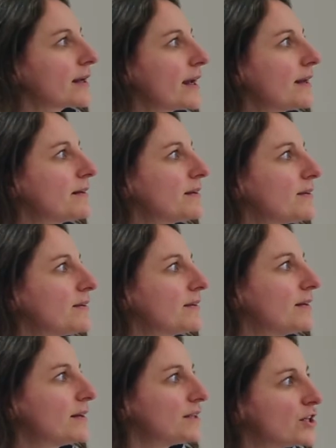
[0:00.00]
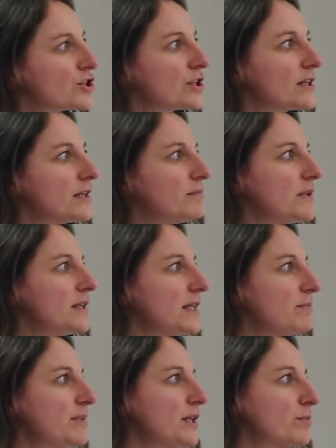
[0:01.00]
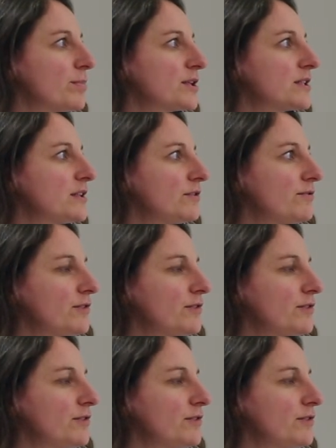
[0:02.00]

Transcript: can additionally be a positive